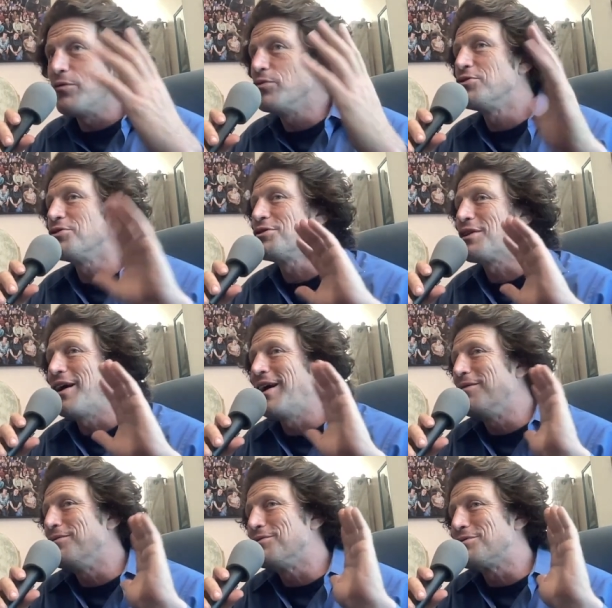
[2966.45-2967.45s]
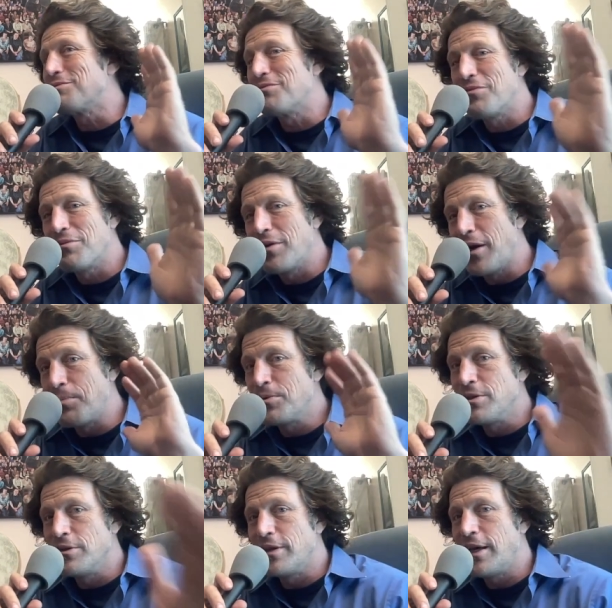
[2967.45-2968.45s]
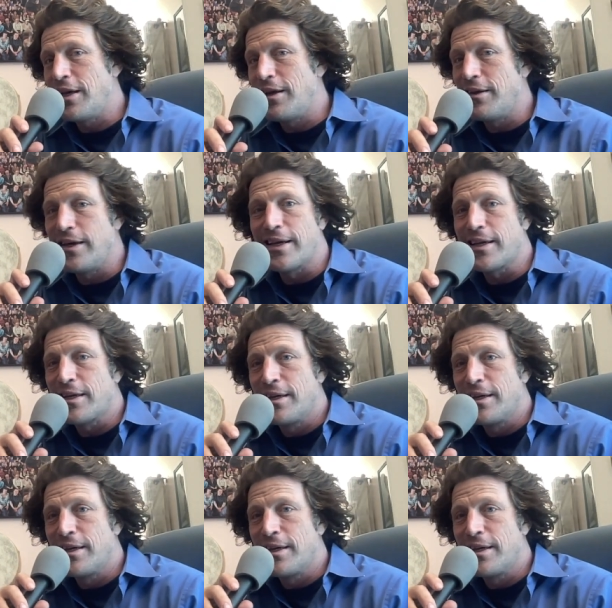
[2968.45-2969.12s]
was up till then, like